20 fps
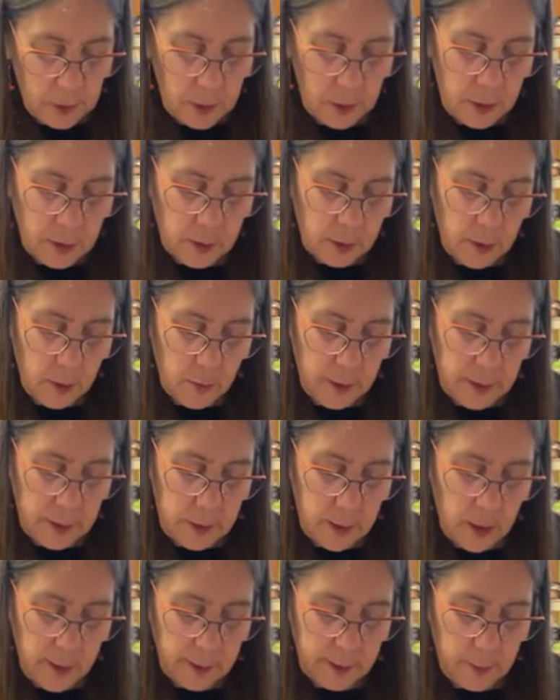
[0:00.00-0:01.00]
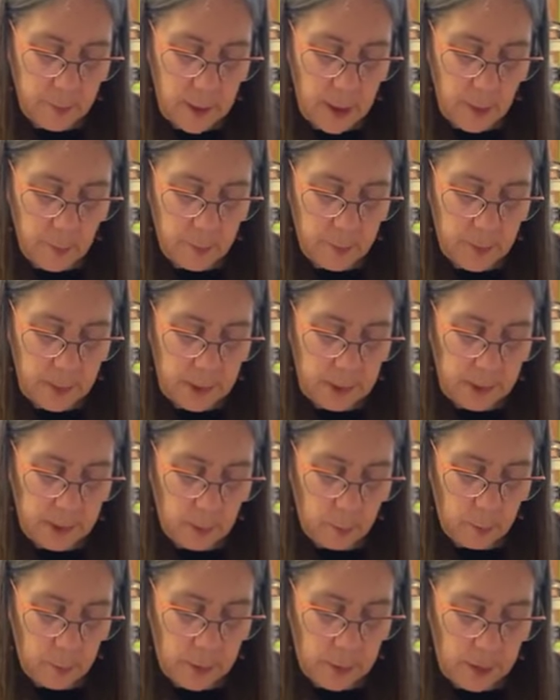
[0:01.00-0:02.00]
Jesus always talks about
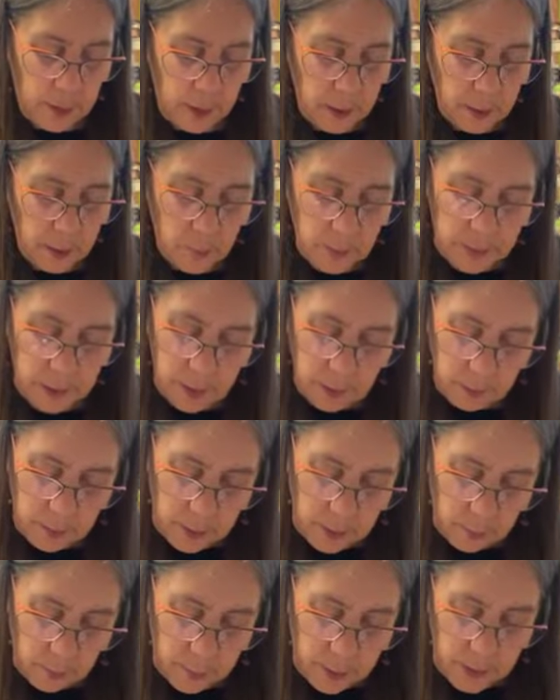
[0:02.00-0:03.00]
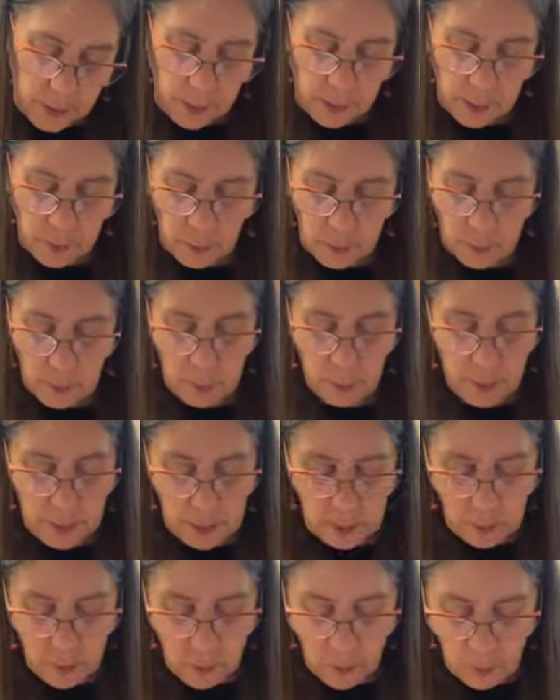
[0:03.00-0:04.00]
being in peace. We can't be in peace when we're
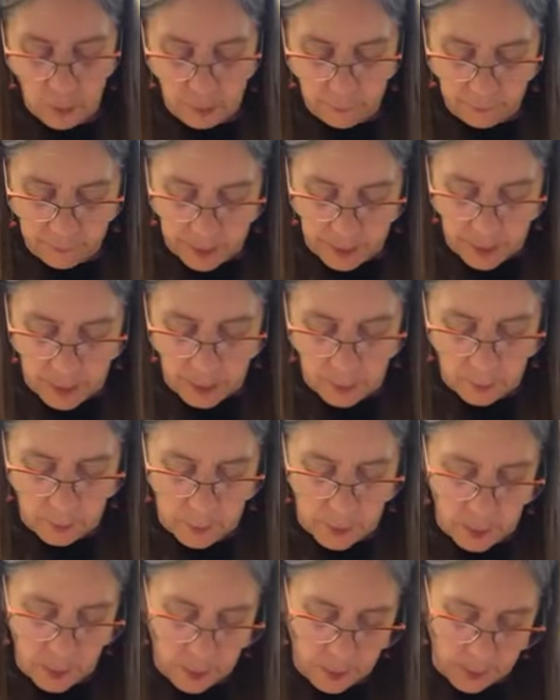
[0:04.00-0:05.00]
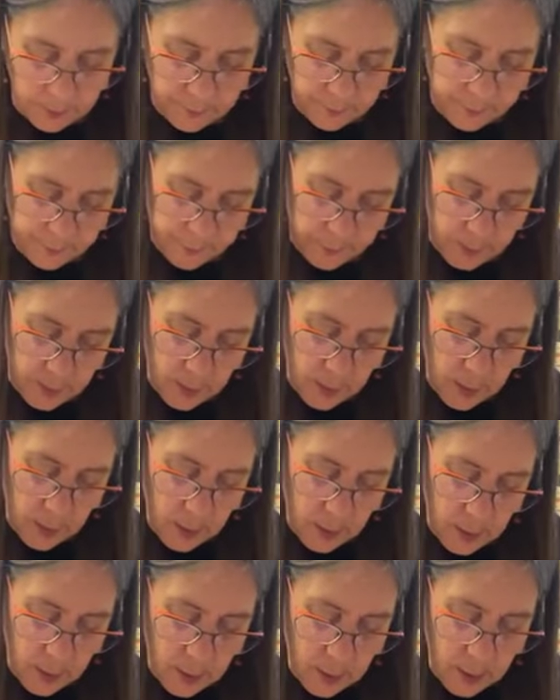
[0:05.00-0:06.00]
being horrified, right?
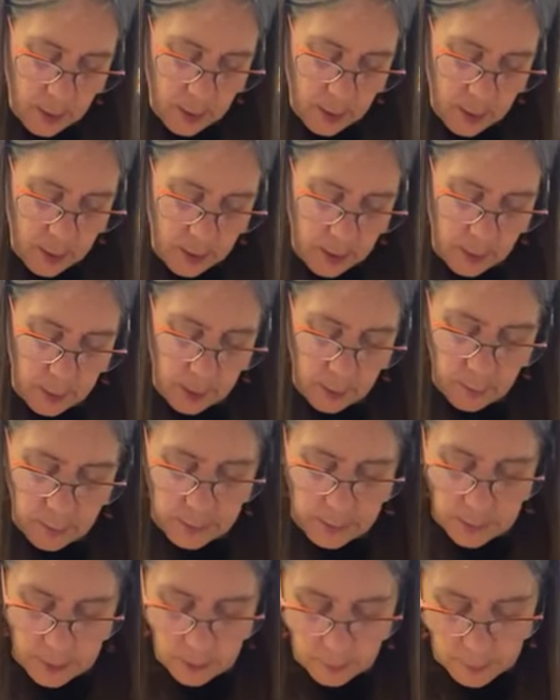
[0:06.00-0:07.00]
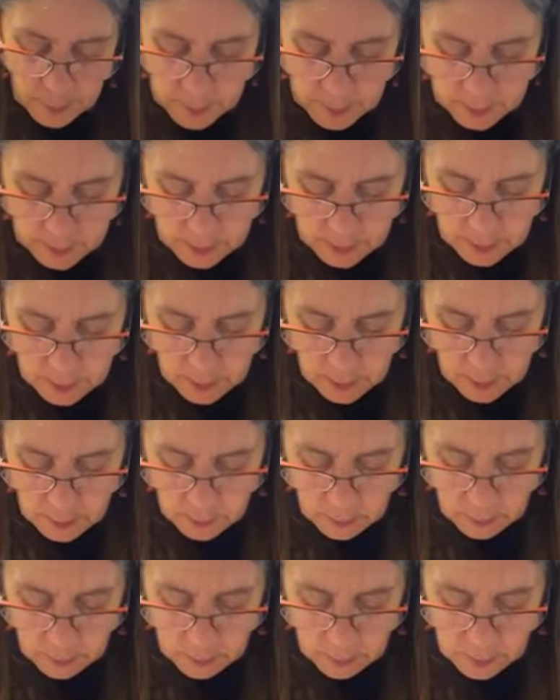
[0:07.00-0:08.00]
All right, here we go. There's his
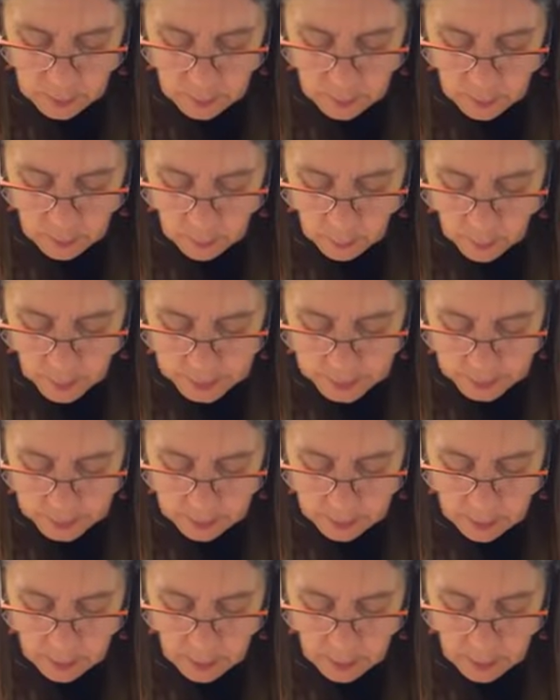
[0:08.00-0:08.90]
nose. Oh my